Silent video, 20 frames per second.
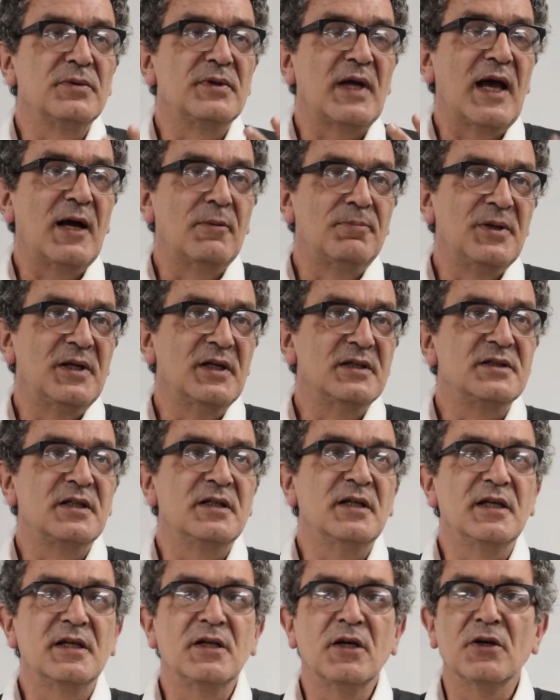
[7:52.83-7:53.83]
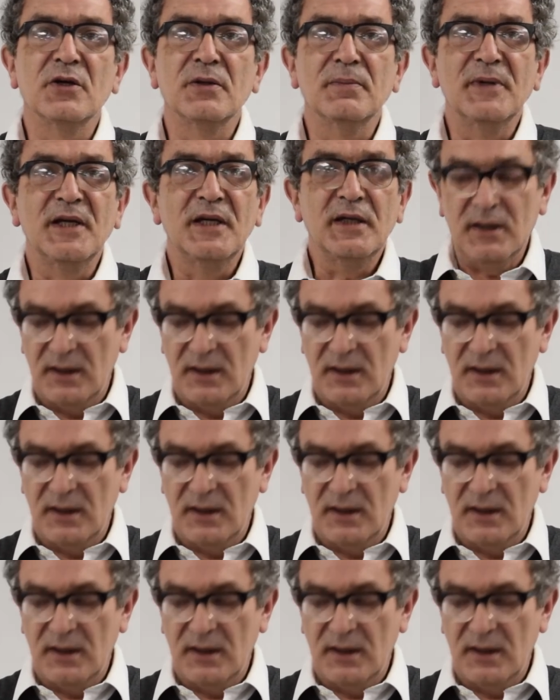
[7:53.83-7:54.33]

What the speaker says: our political economy.